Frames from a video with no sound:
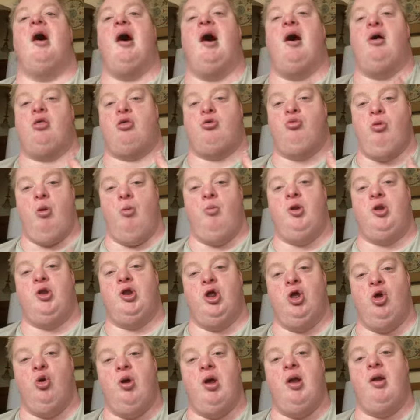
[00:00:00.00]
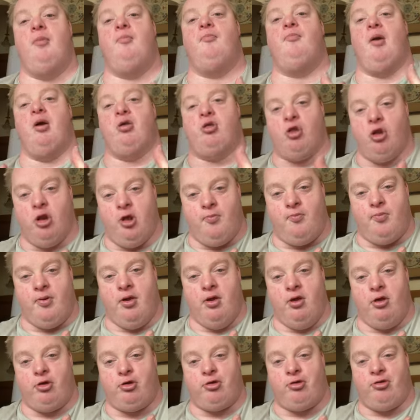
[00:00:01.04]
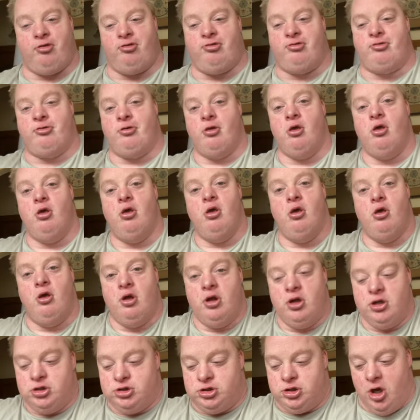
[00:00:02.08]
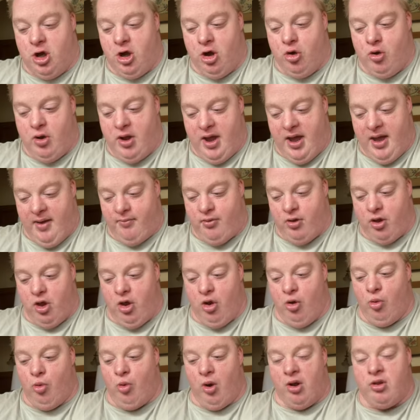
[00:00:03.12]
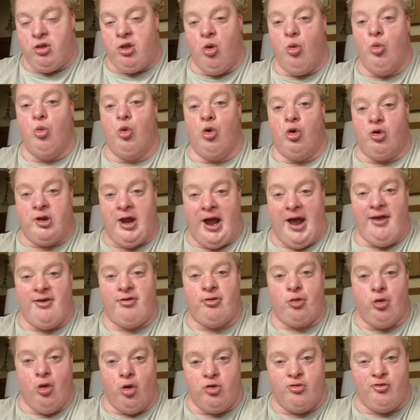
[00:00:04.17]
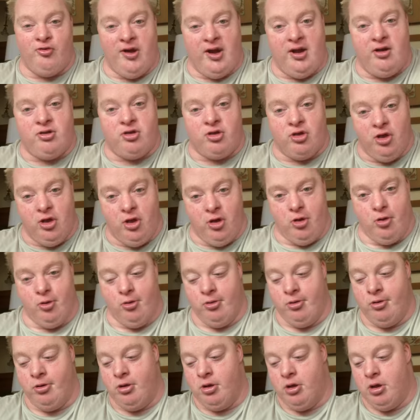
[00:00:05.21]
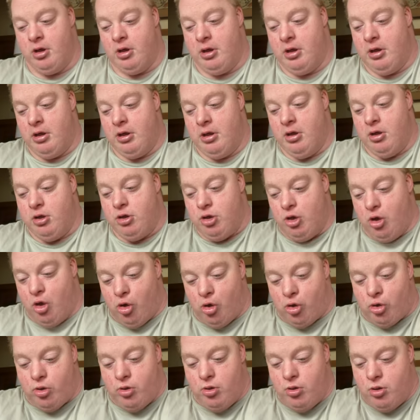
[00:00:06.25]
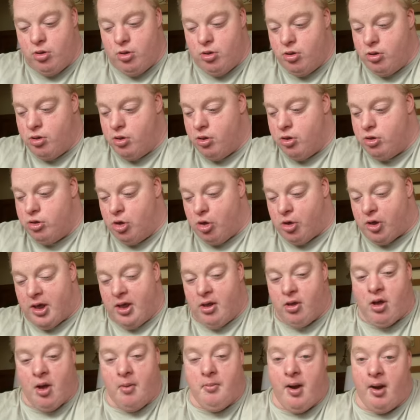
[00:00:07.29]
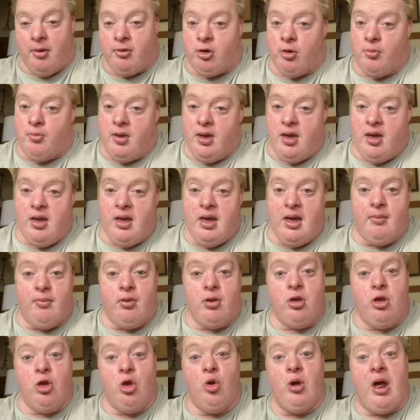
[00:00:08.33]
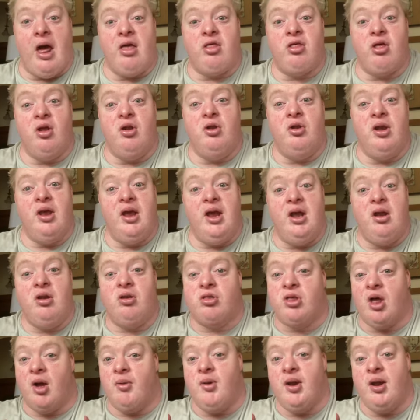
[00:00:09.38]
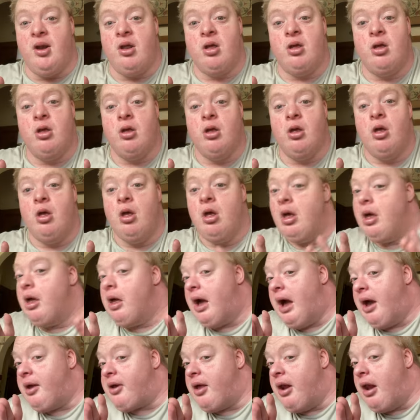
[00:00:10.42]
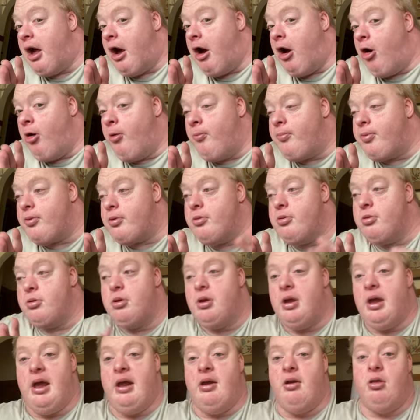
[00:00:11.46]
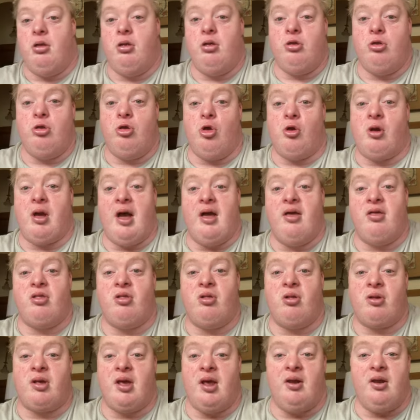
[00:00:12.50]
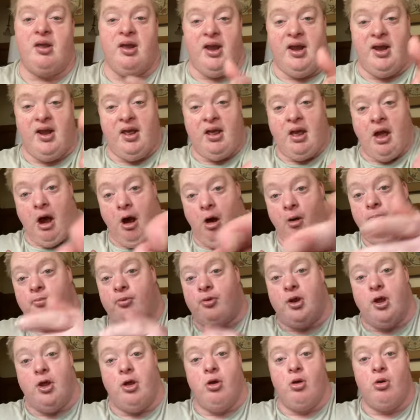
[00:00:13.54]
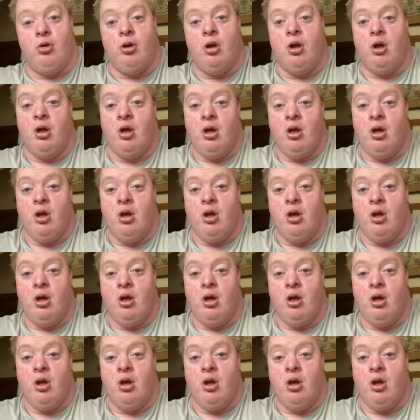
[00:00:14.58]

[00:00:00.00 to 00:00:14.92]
us what we do in bus Olympics. So, if you want to advertise those things too, you can come up to me if you actually need something. I can help, and you guys can any help too.